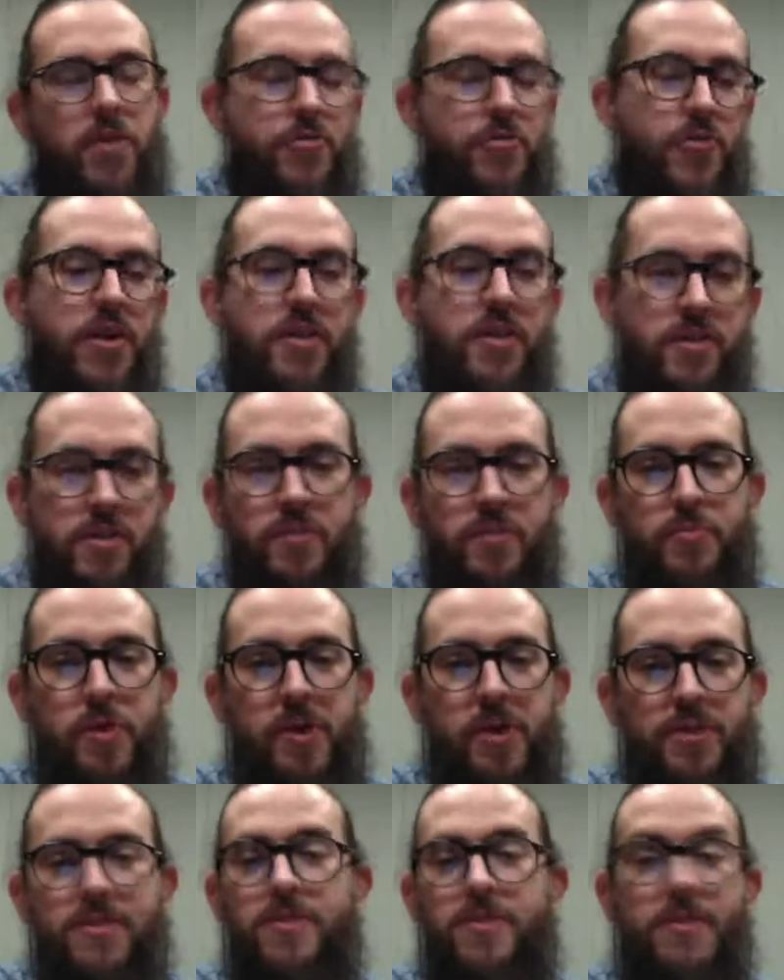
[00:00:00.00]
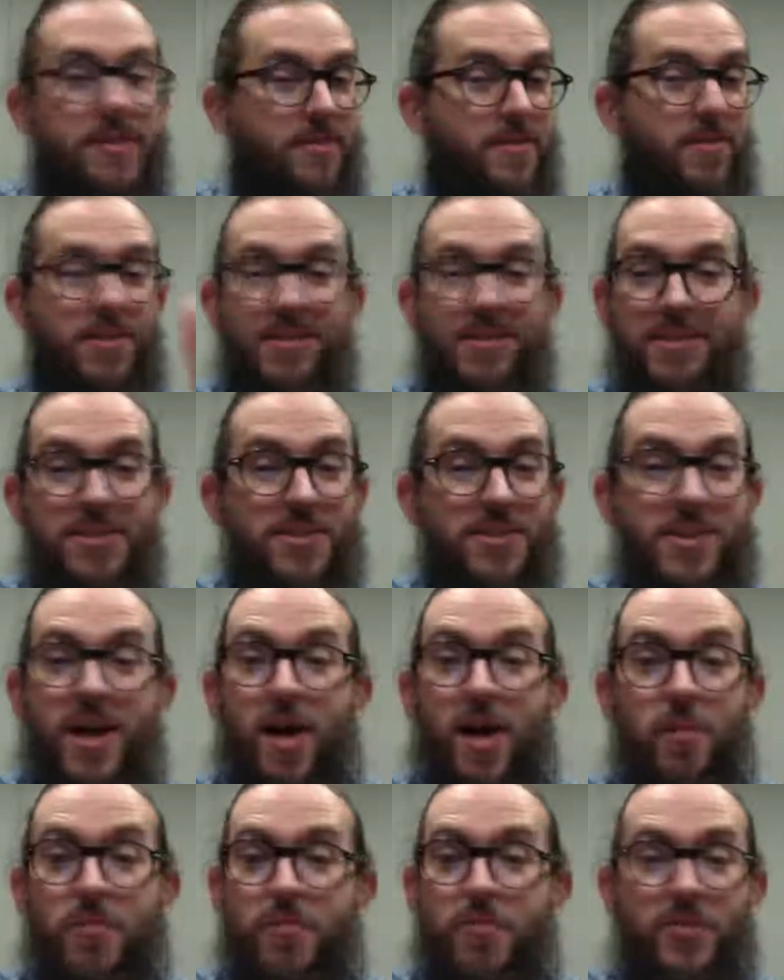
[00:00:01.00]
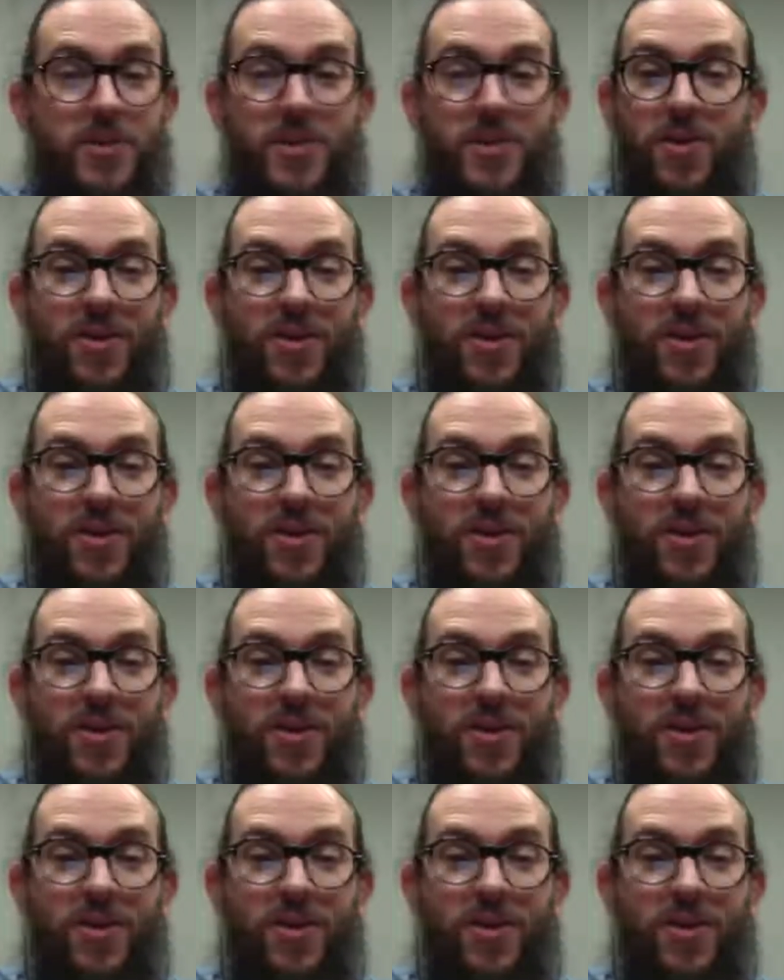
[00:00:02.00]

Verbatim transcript: not racist, but oh, let's stop.